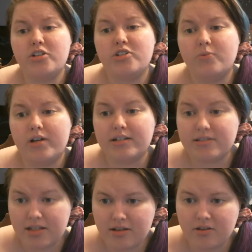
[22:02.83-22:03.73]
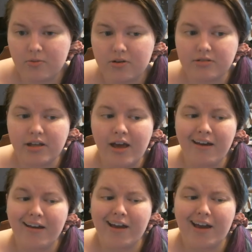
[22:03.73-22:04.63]
you want to see in the world.
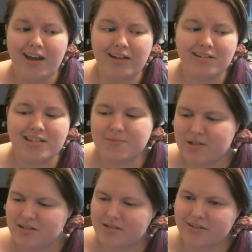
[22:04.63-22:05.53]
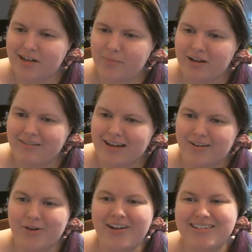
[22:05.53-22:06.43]
And especially right about
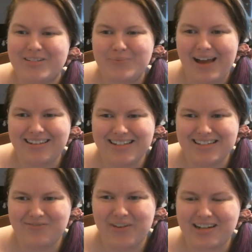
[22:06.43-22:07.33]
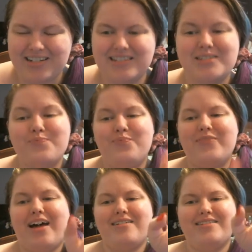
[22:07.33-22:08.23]
now, a smile is infectious.
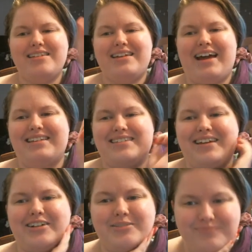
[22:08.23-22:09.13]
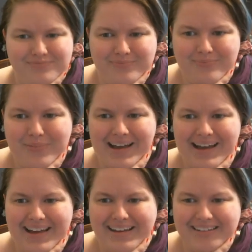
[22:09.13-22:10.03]
I'll see you guys later.
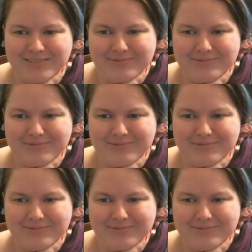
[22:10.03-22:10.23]
Bye.